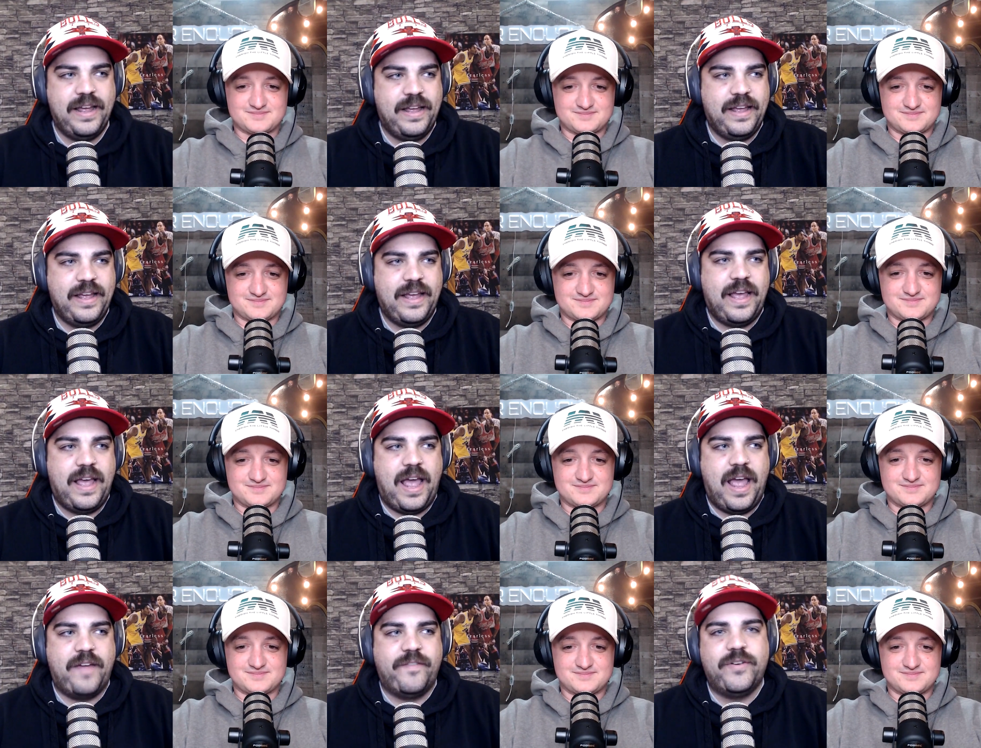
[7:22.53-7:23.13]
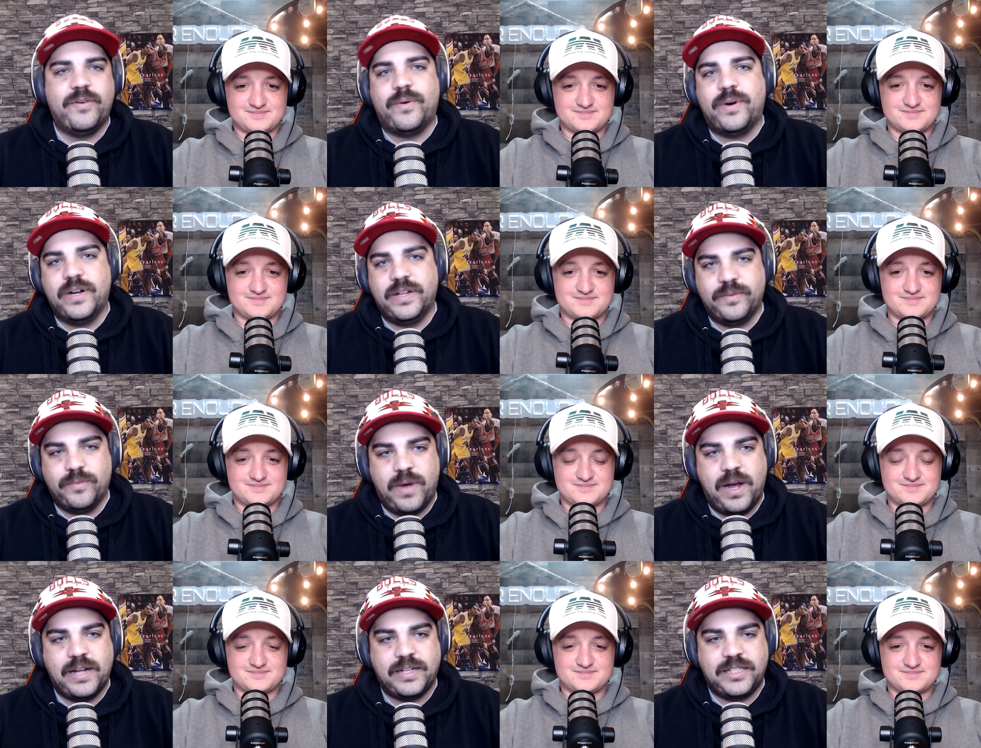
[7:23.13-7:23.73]
Speaker 1: eh, everyone
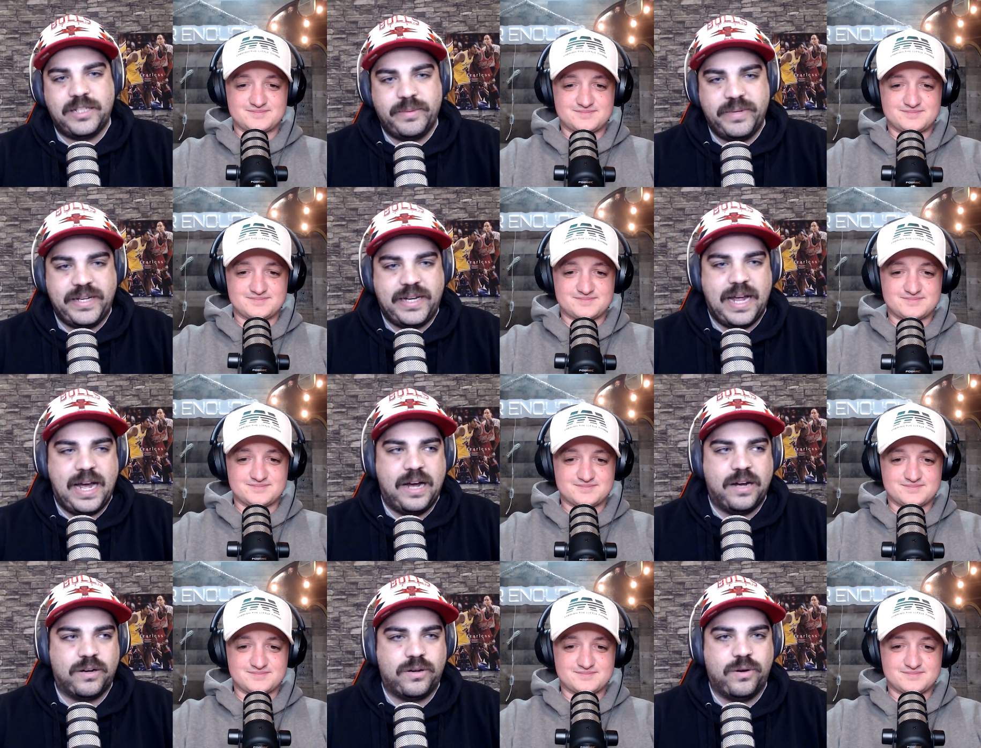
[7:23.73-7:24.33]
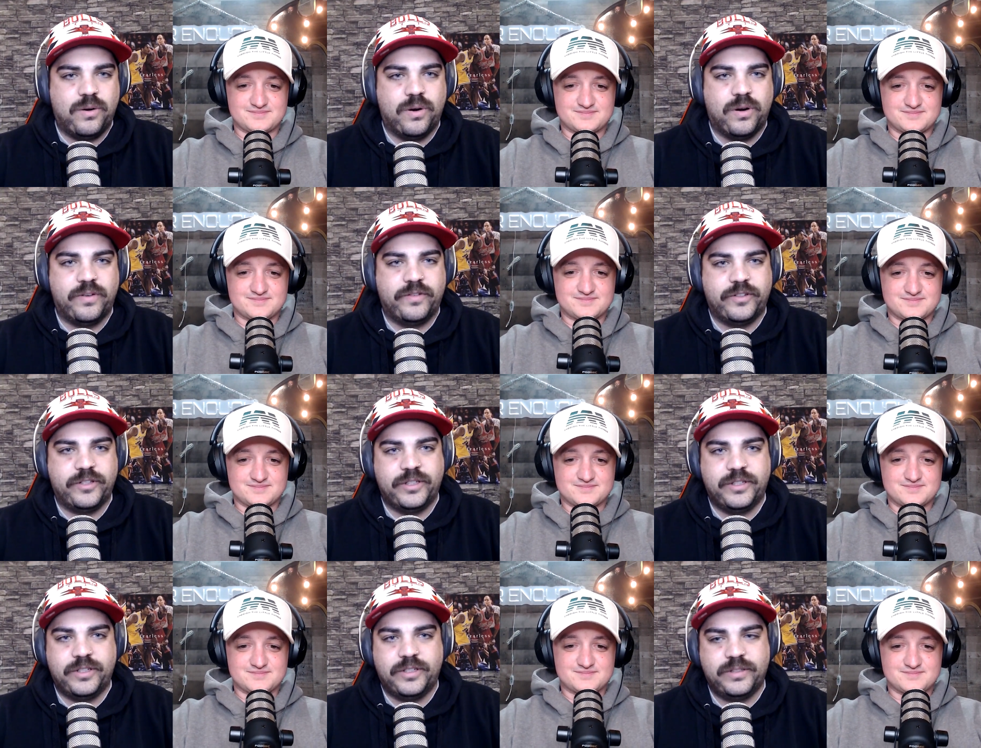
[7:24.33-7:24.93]
wants to be Kyle
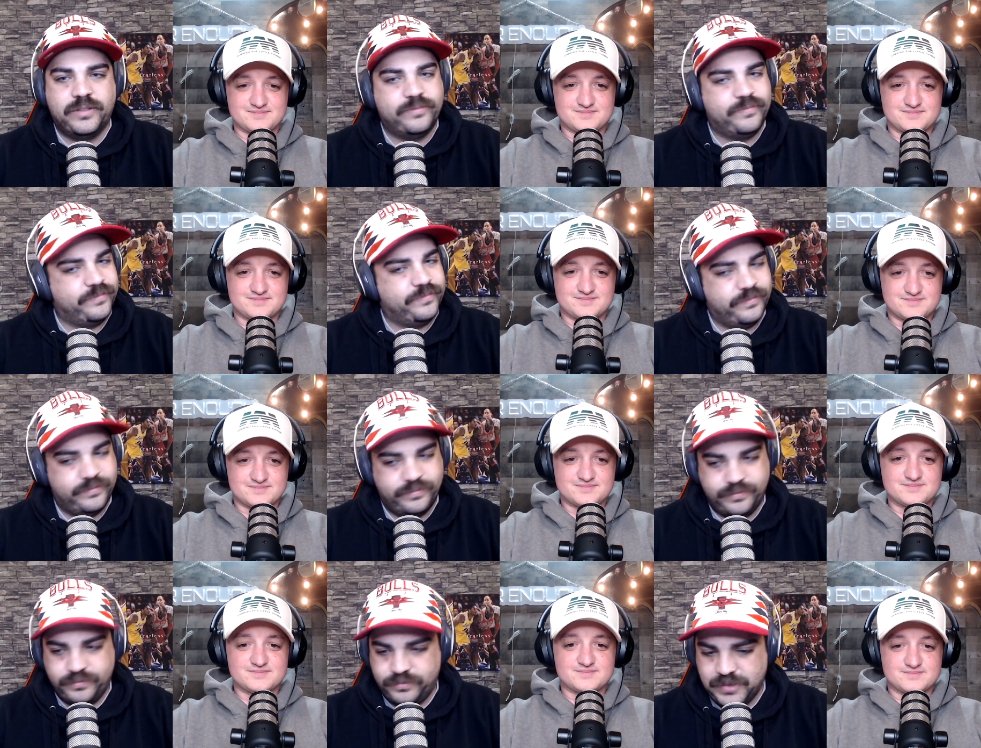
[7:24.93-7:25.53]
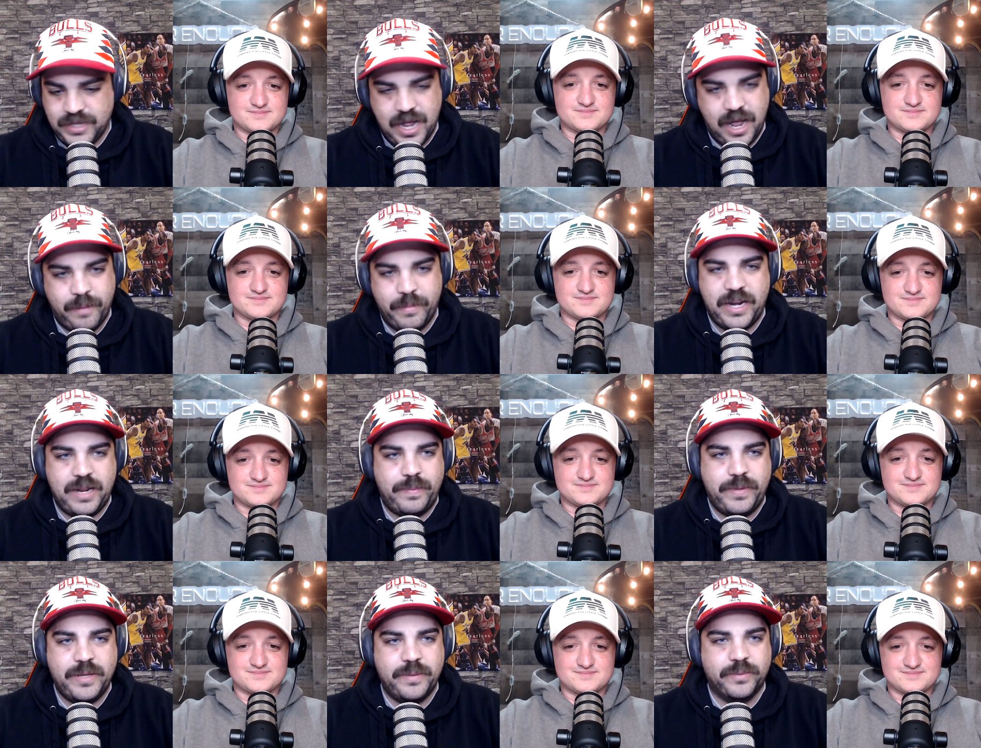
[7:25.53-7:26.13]
Korver. Not many
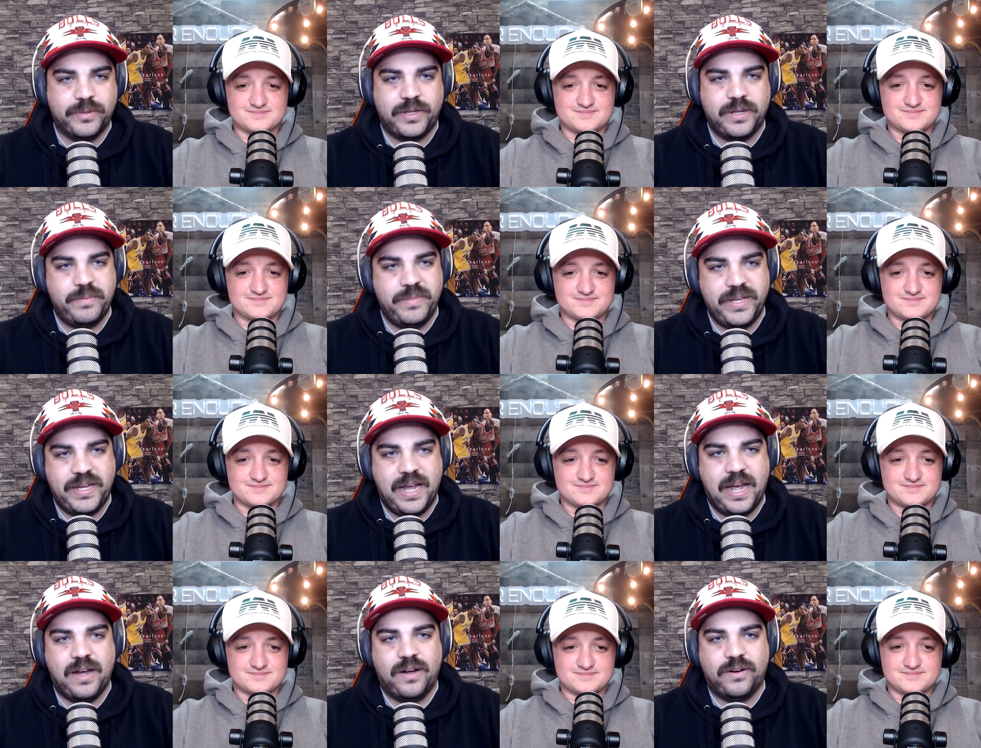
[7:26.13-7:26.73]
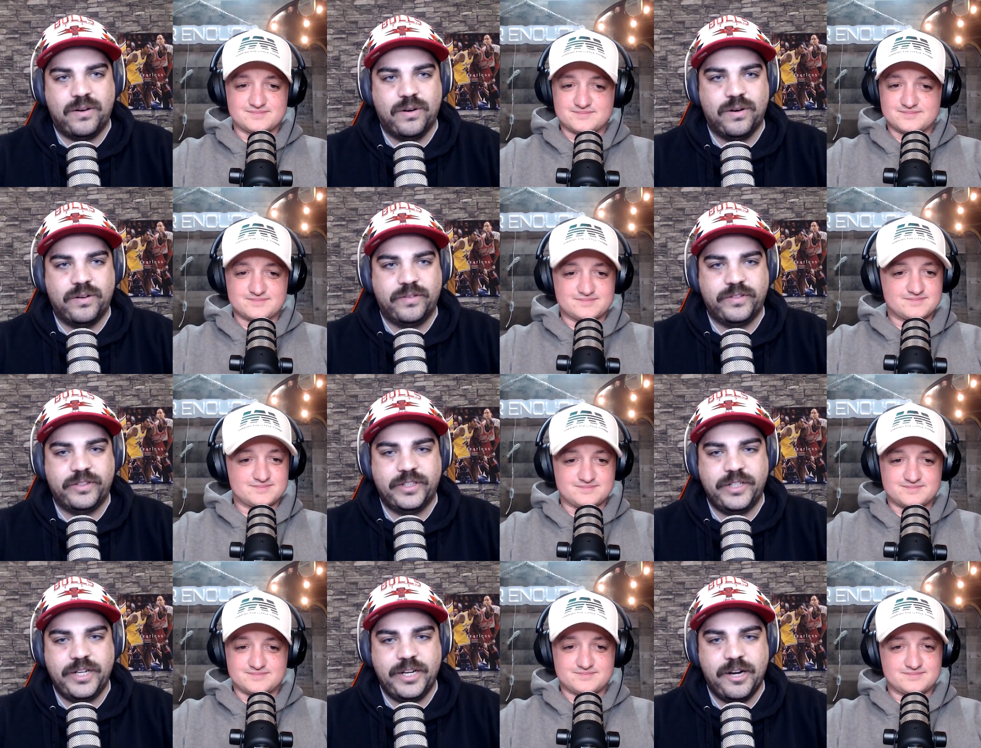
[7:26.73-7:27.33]
people can be Kyle
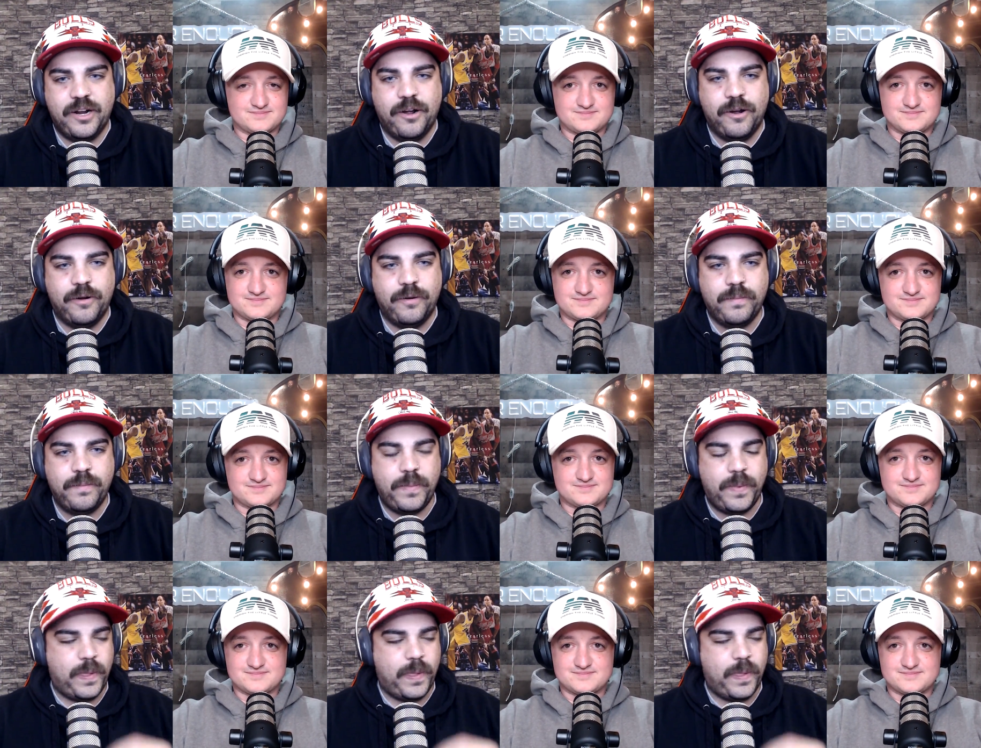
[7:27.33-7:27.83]
Korver, you know.